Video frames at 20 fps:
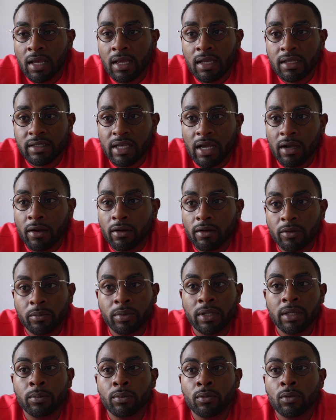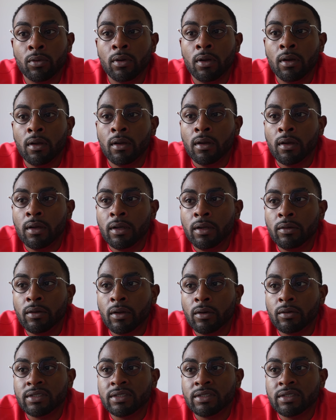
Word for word: Cause I heard of people, you know,